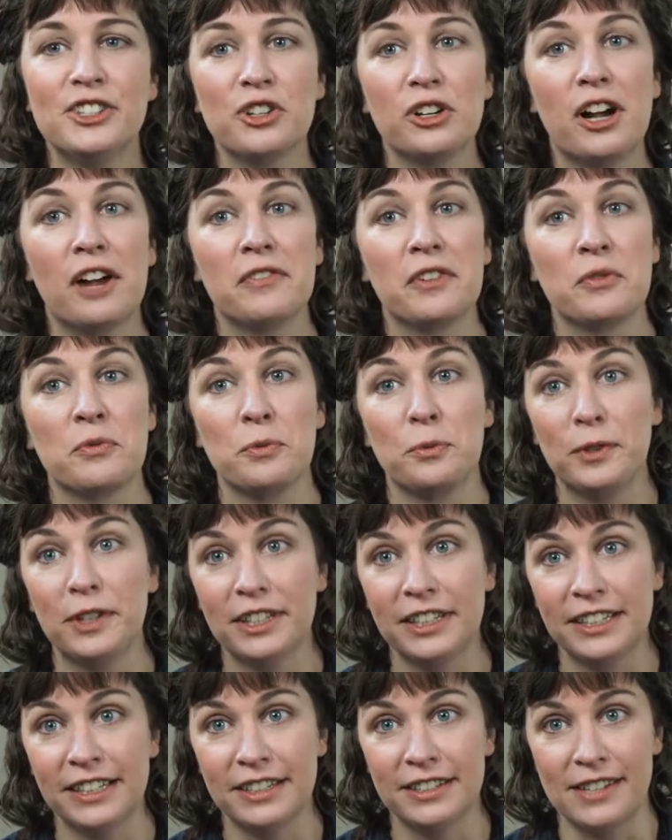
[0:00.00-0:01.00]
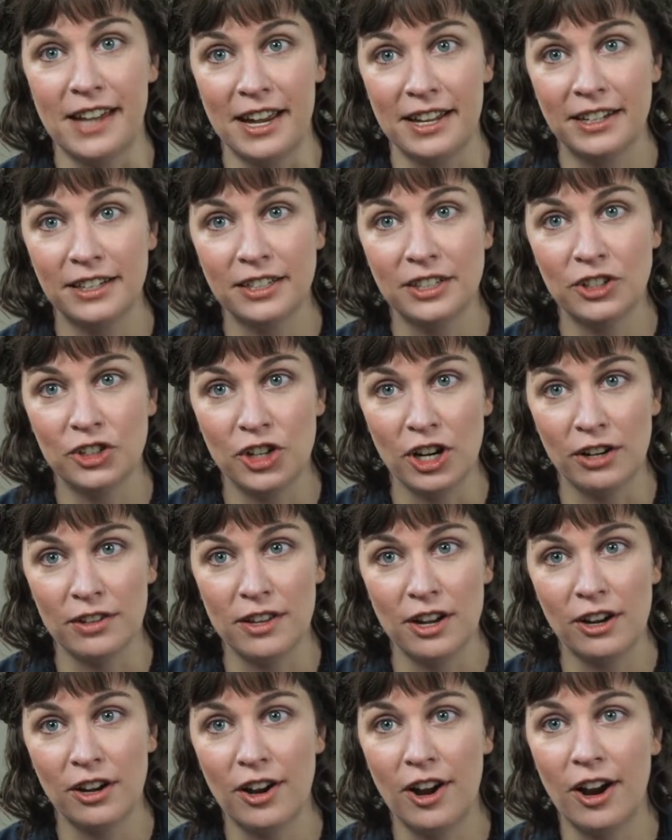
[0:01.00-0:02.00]
are often really excited to share
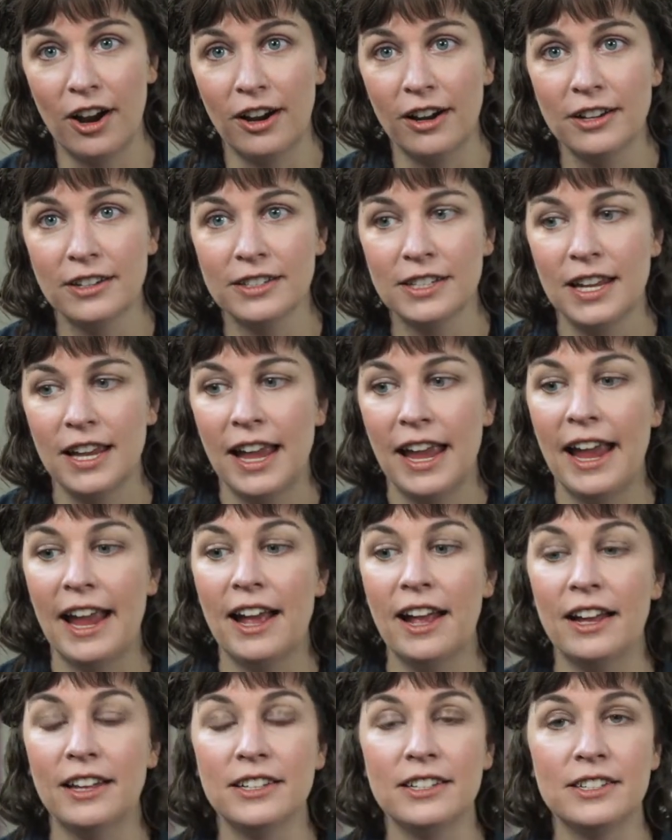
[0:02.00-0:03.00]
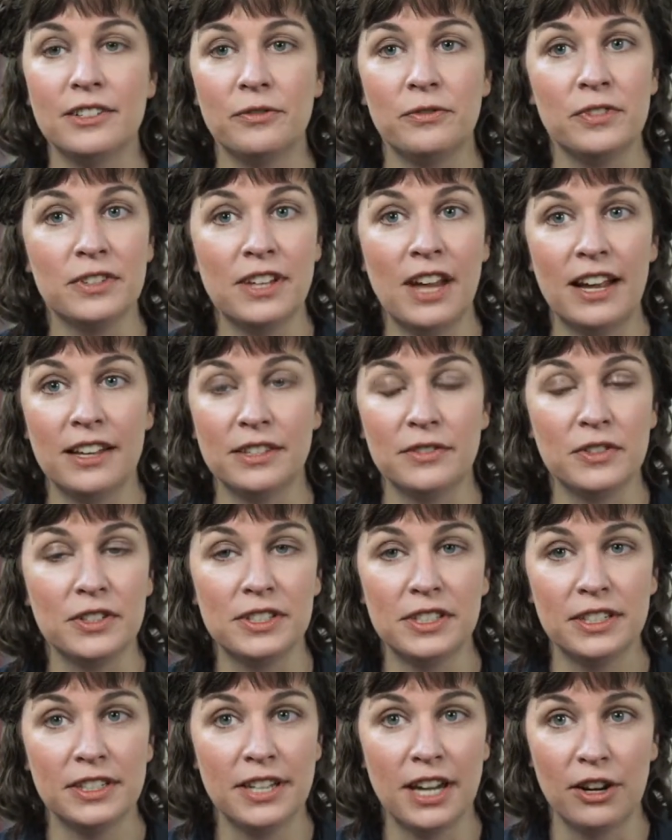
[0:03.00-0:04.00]
their art, and as
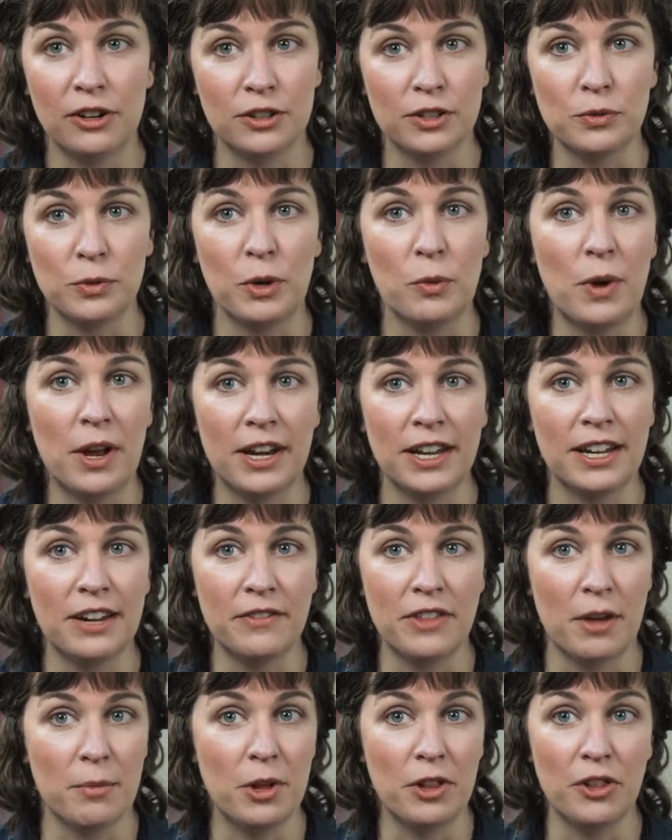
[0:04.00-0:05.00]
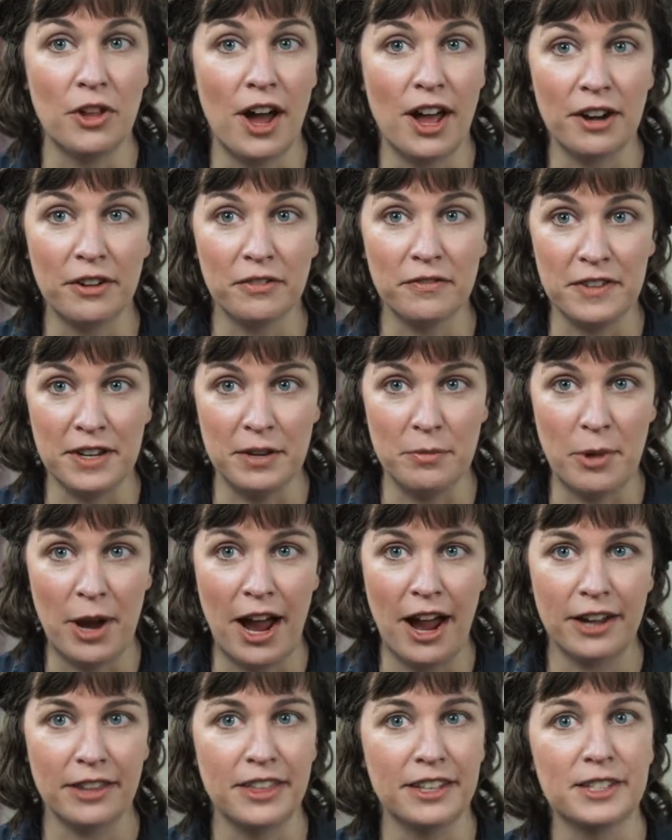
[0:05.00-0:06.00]
facilitators, we want to give them a lot of
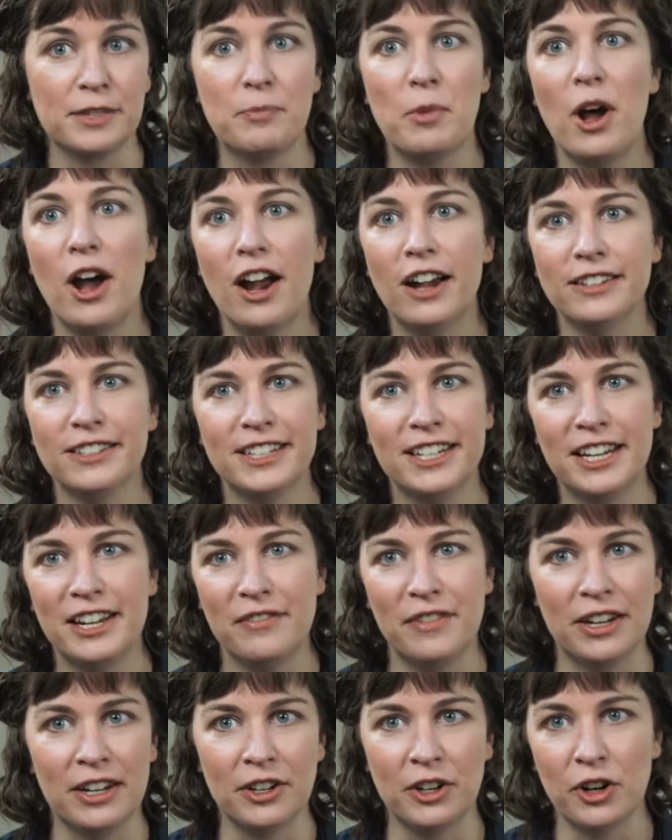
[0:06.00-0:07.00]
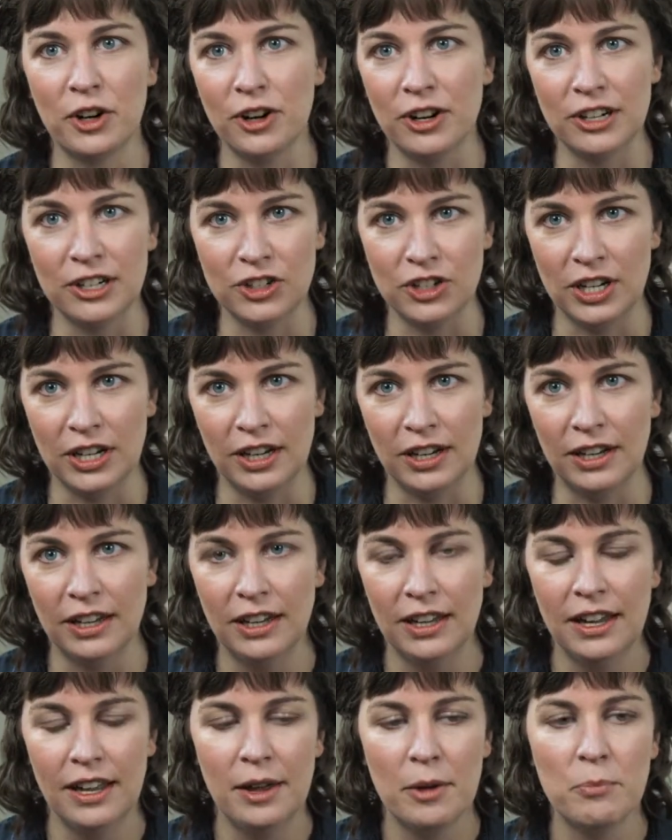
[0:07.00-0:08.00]
feedback that's positive and encouraging,
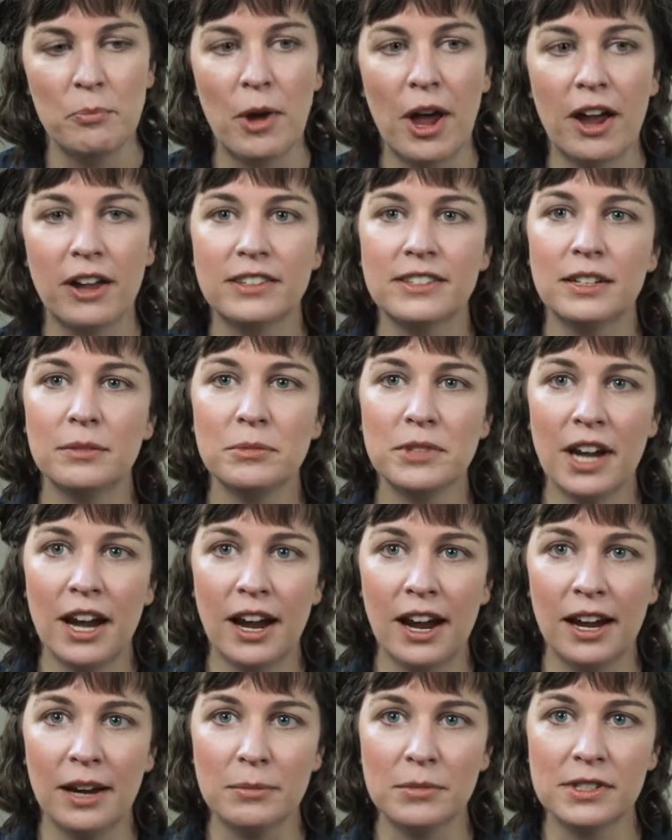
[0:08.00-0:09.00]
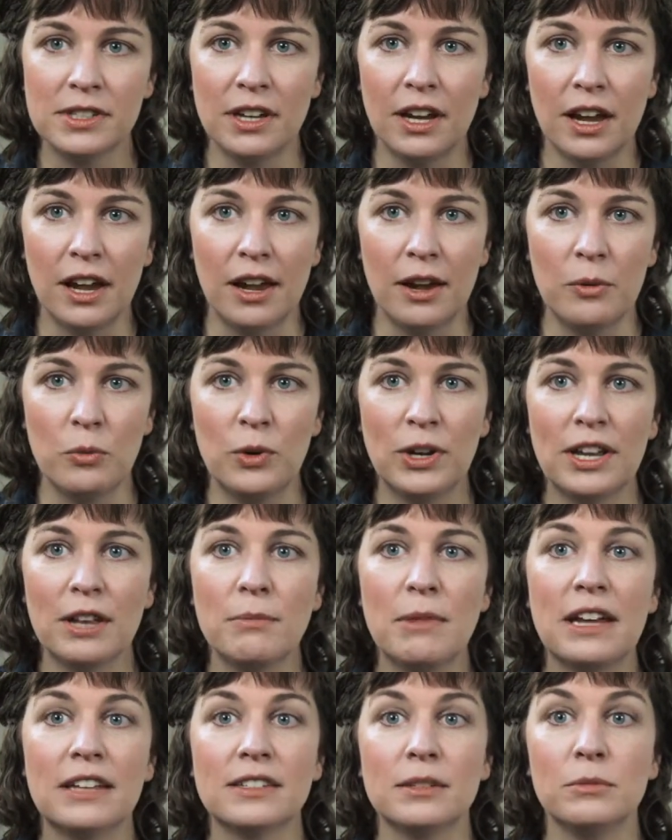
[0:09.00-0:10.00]
but sometimes we can
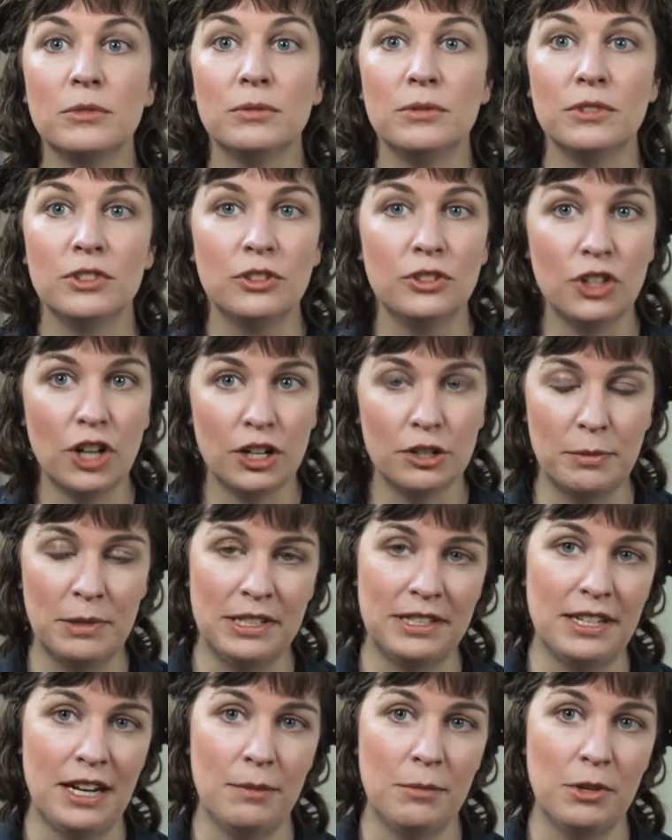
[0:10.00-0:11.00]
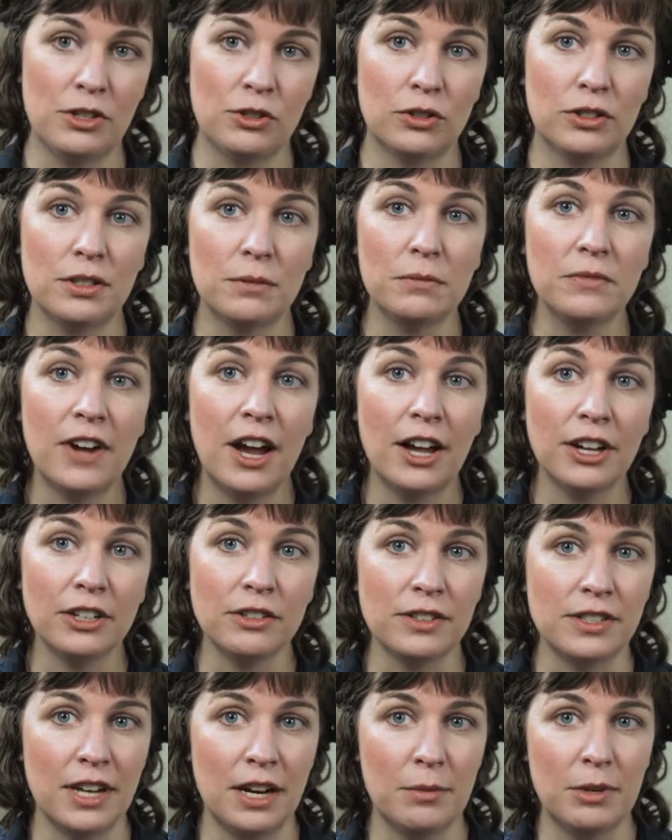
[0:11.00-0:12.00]
make some judgment statements or some value
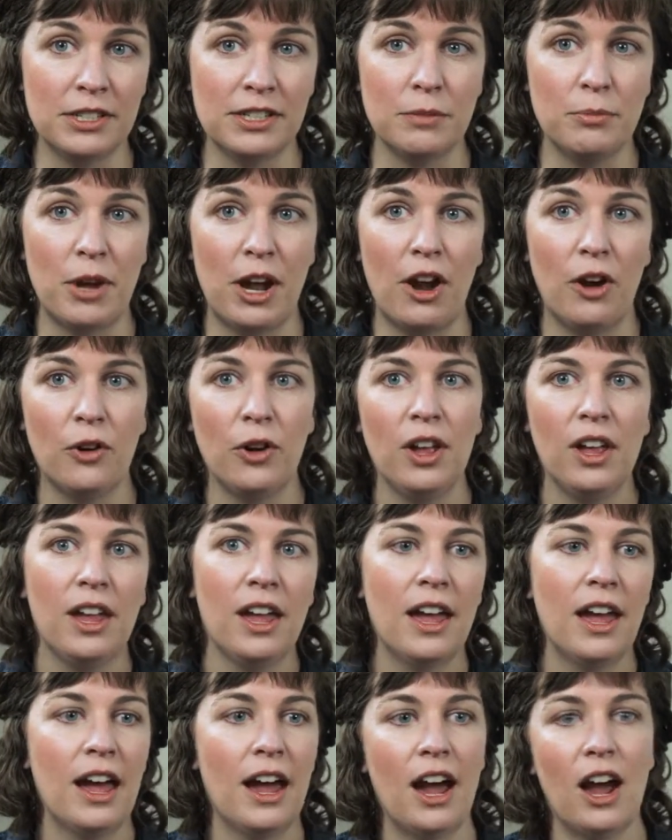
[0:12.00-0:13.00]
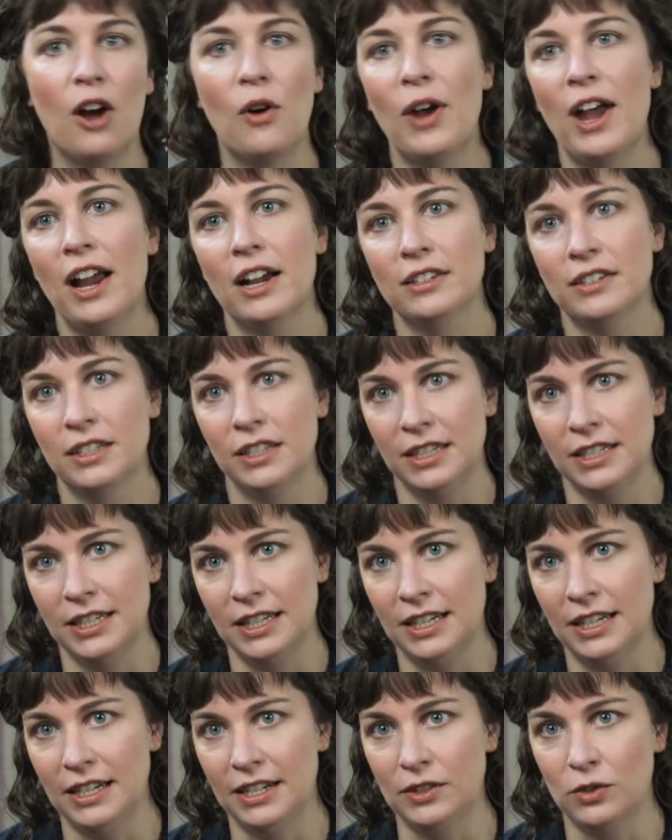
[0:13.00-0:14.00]
statements about how excellent
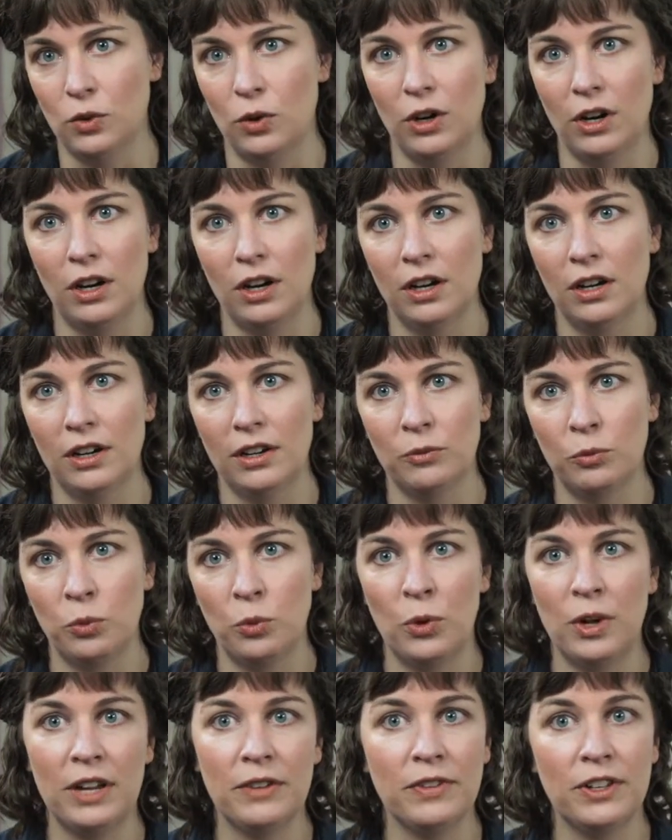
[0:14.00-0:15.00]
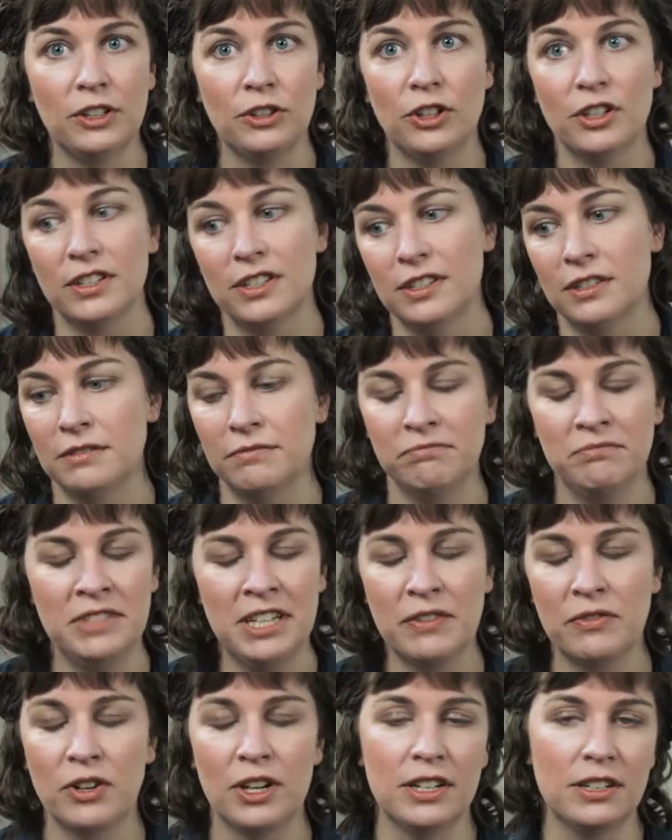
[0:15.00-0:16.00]
it is or if it looks
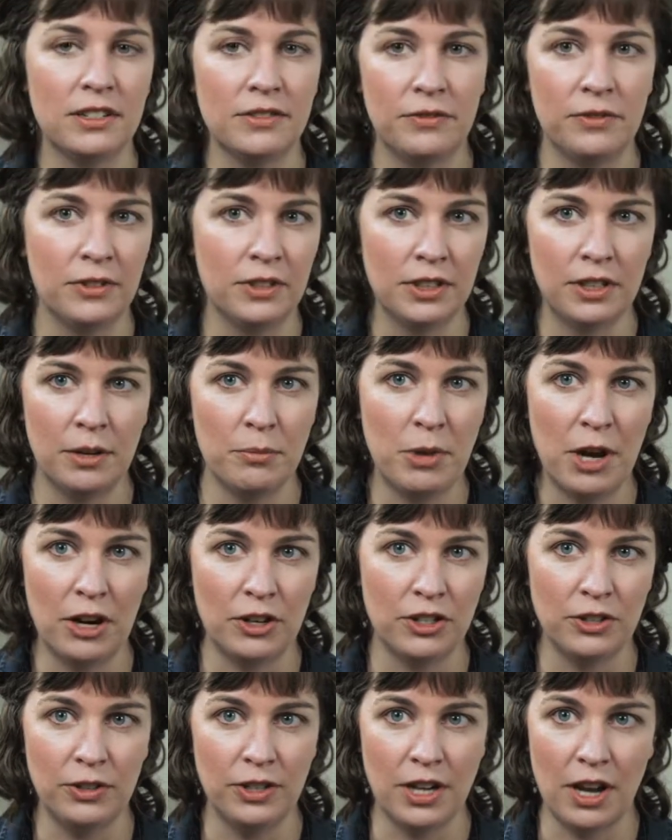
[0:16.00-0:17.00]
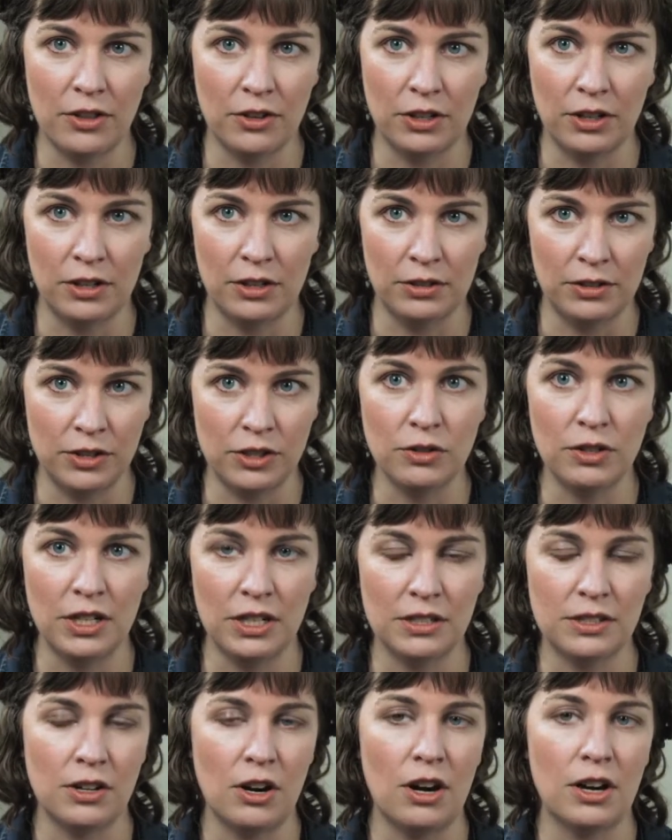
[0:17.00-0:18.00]
different compared to another
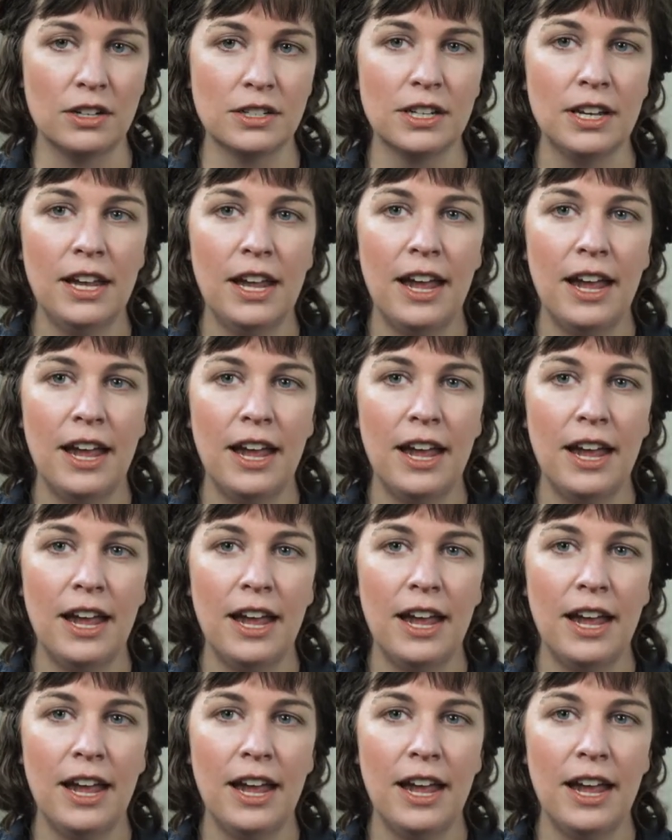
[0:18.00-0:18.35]
student's art.